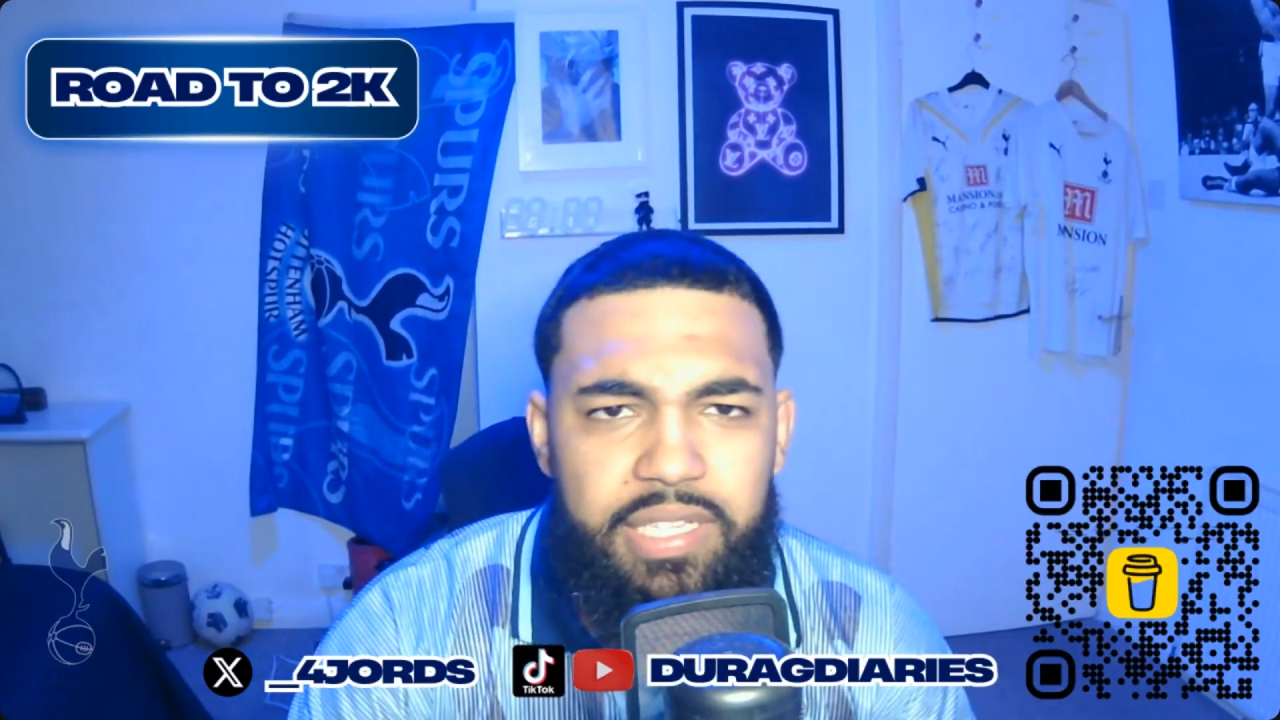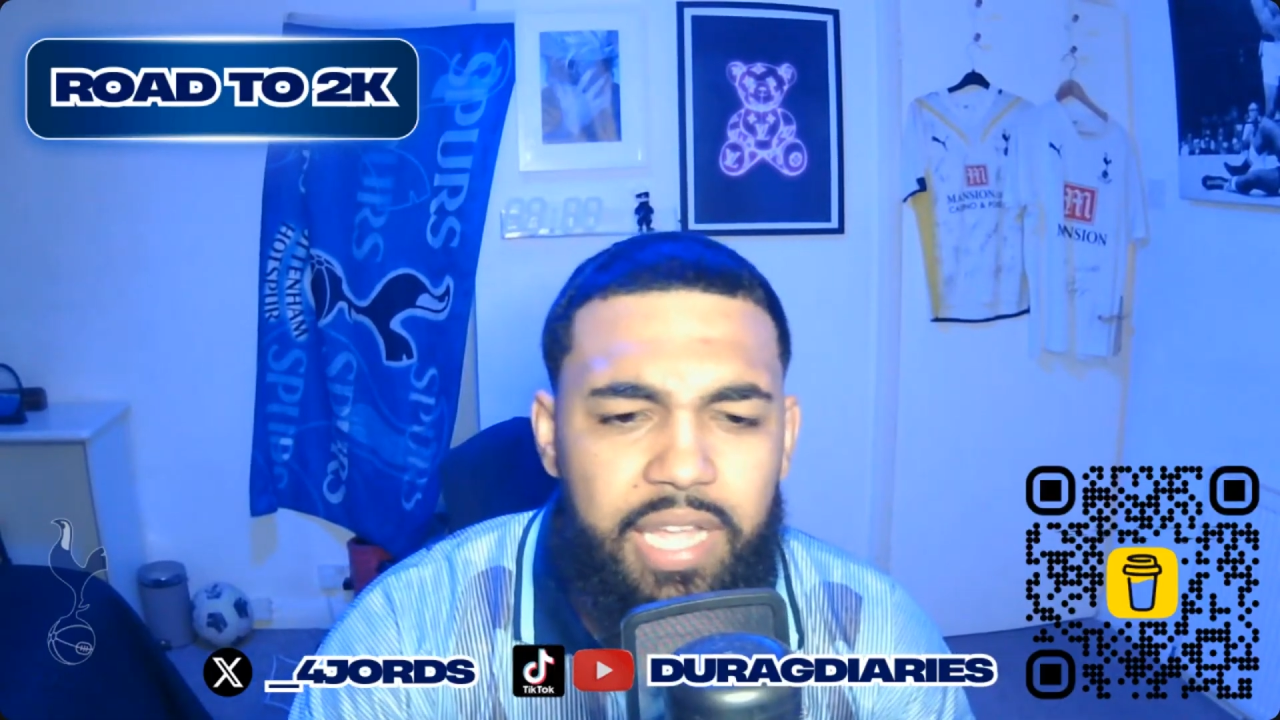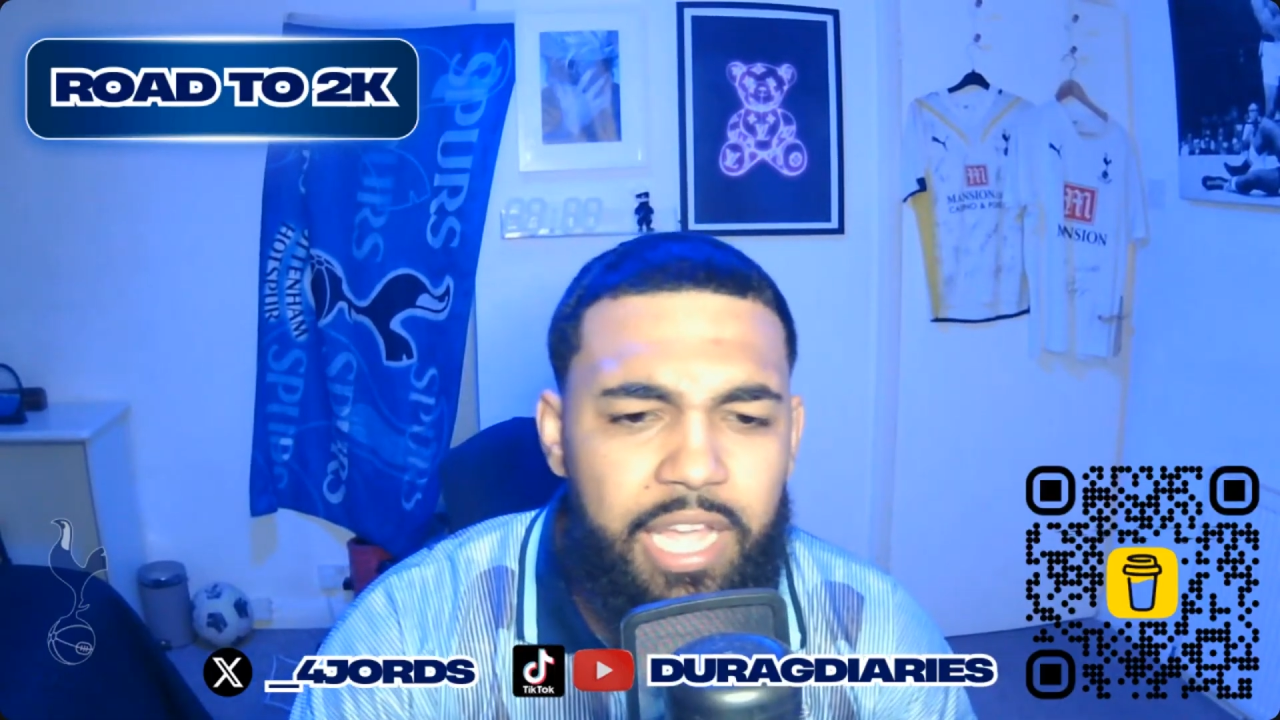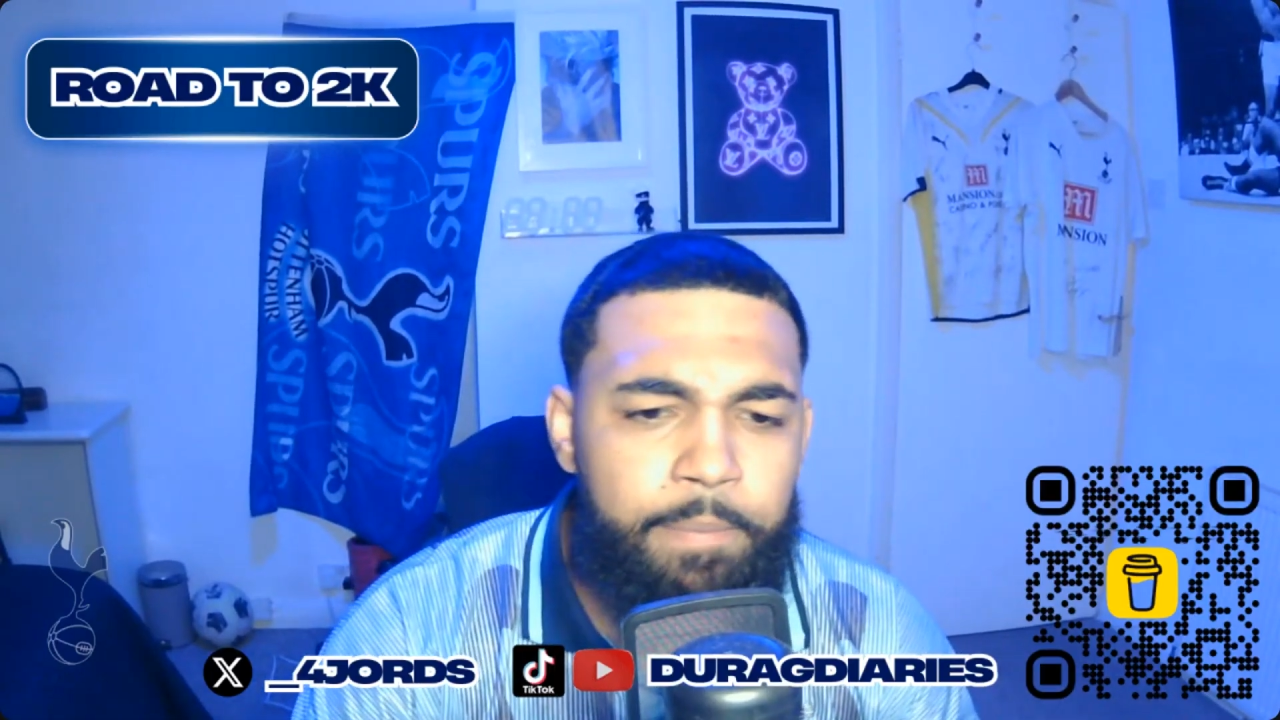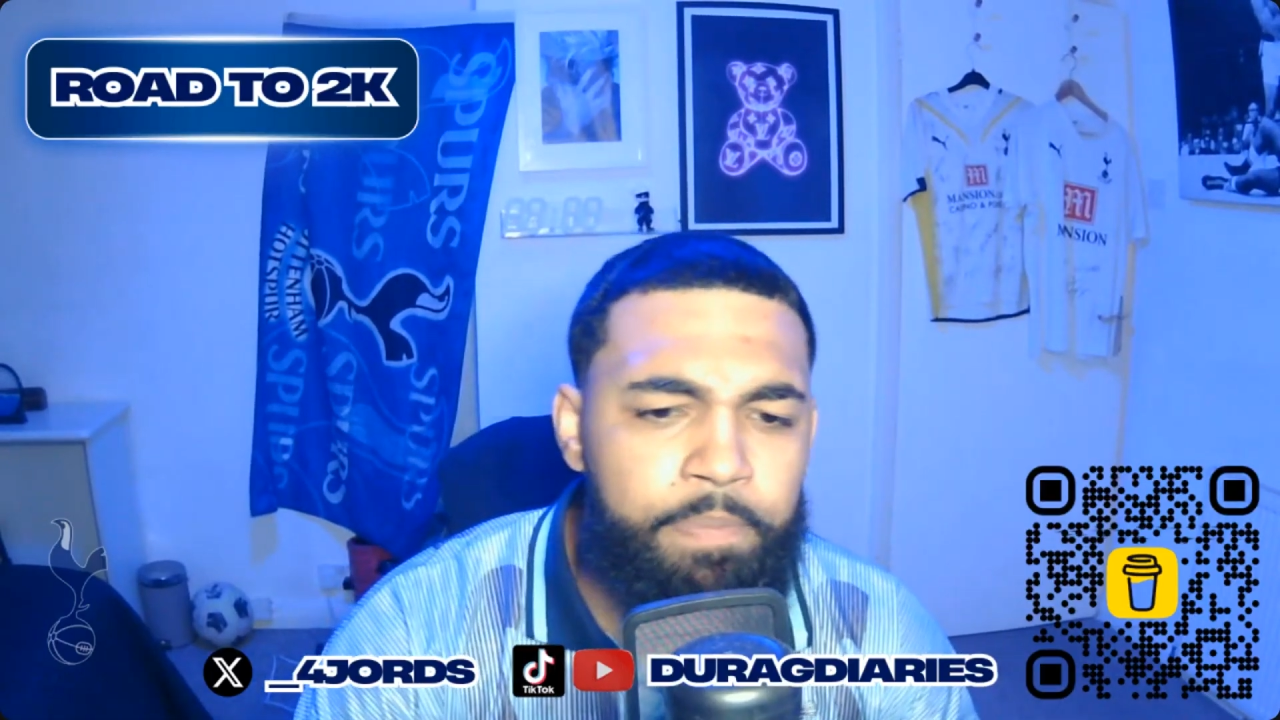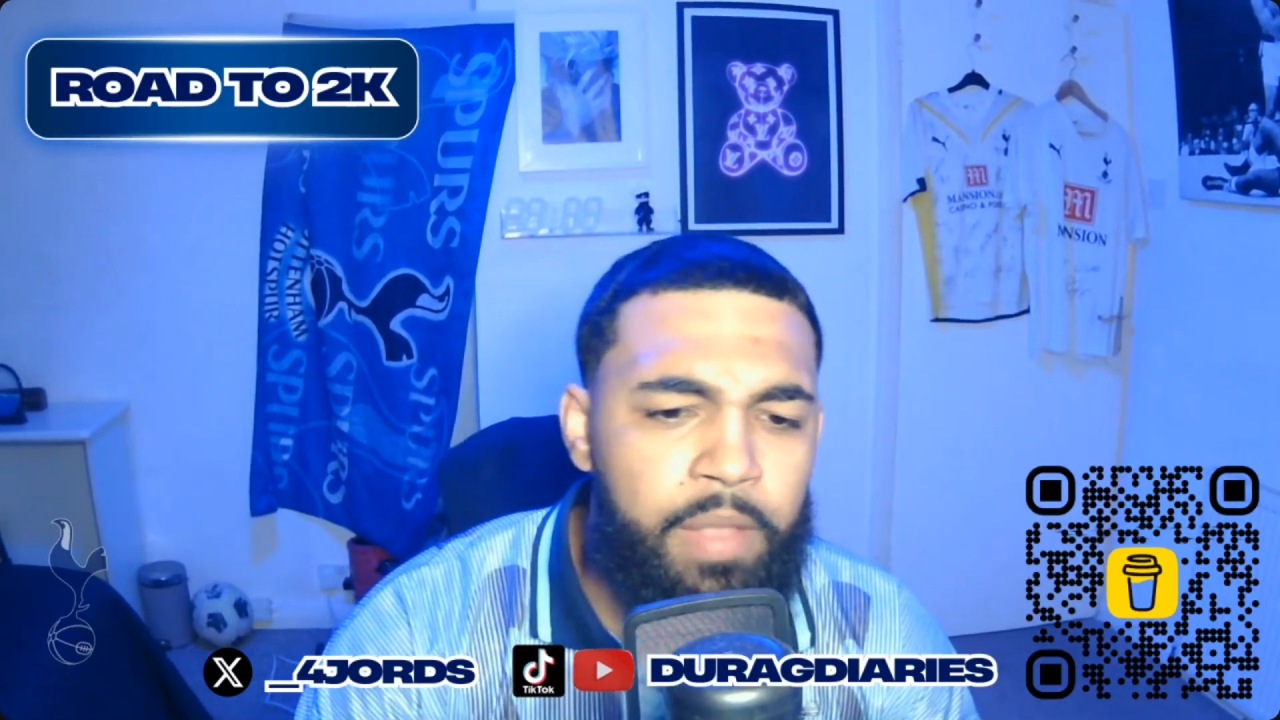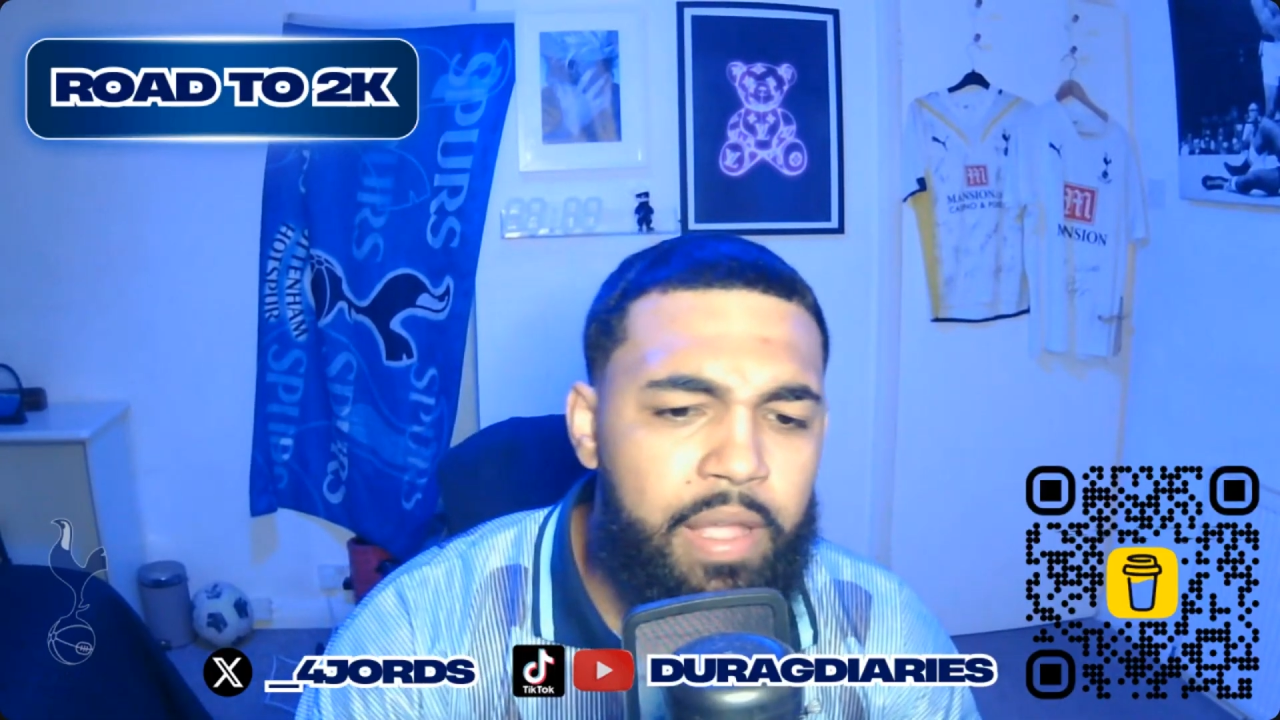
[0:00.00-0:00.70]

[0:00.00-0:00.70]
time